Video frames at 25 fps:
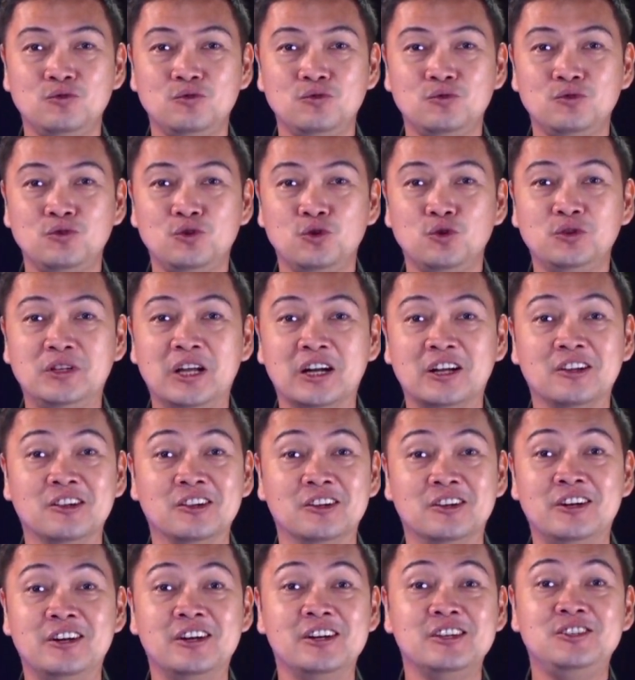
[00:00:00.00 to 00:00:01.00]
through the
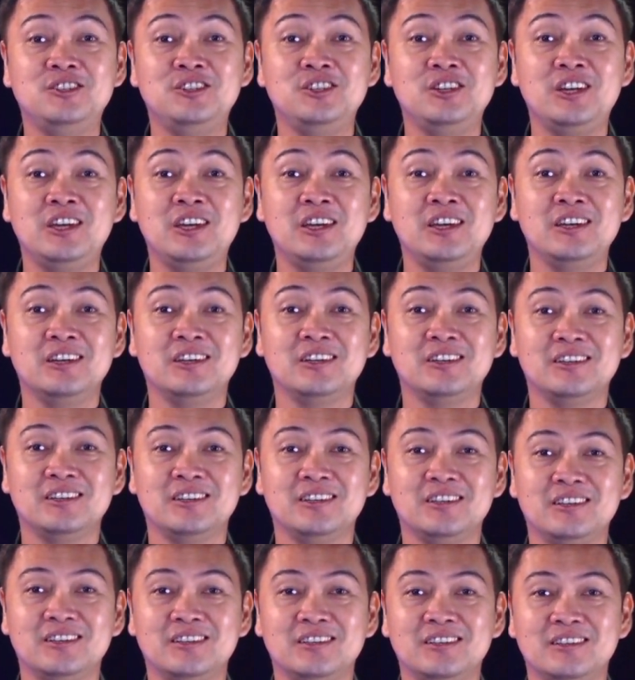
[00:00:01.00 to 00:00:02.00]
clergy,
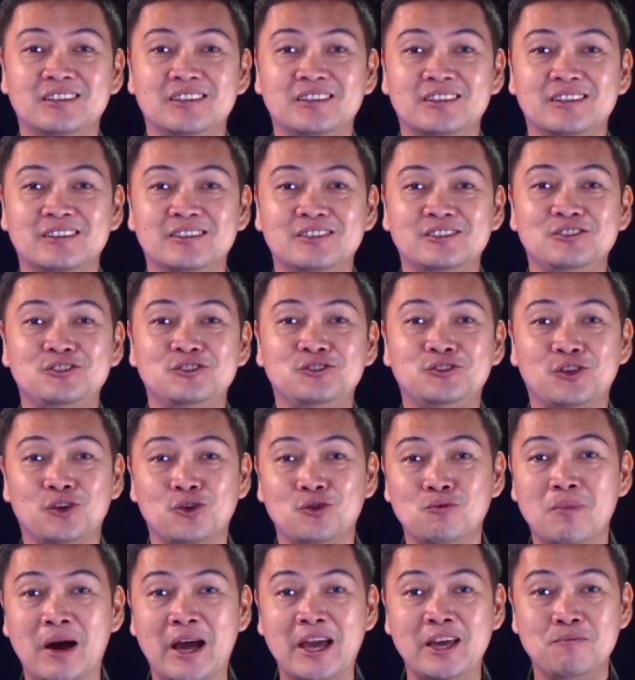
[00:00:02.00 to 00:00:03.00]
through
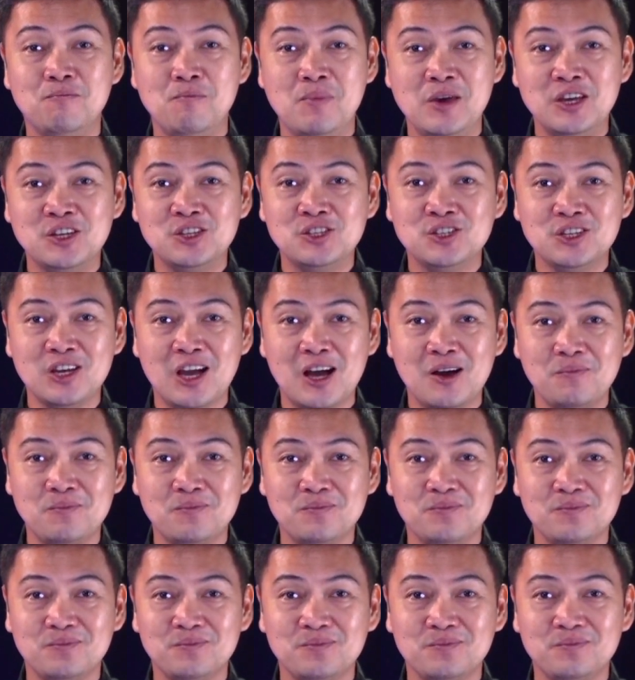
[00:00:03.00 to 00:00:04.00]
my bishop,
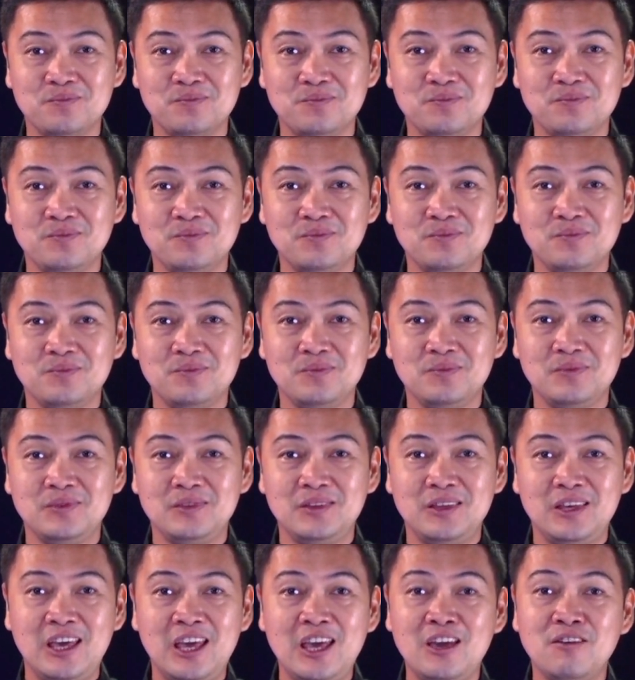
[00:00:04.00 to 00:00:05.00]

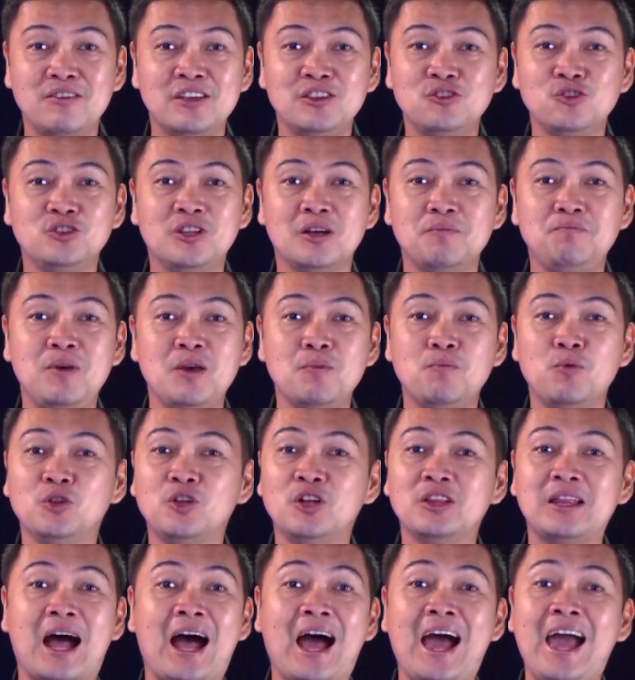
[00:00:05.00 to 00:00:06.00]
even to the people
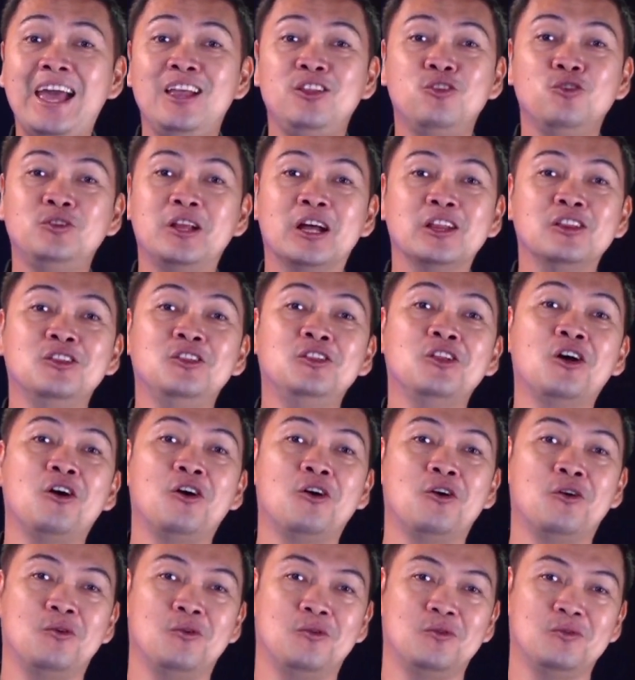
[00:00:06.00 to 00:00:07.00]
that I do not
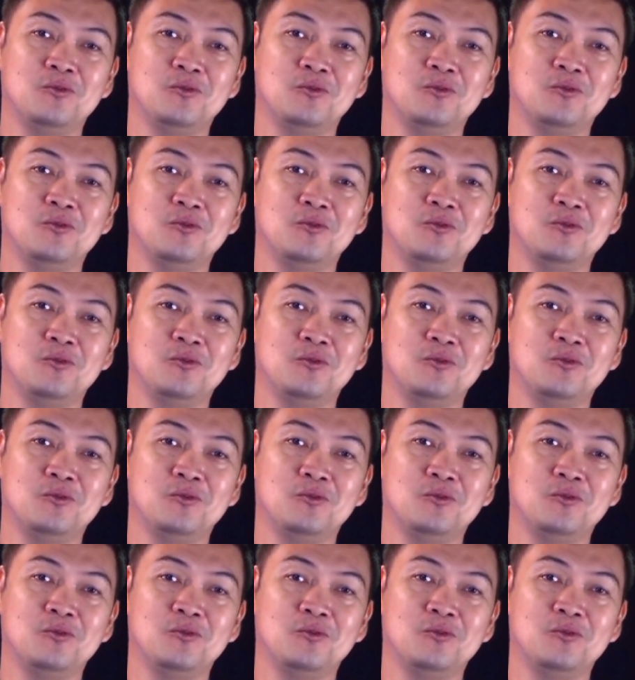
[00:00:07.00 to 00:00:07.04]
know.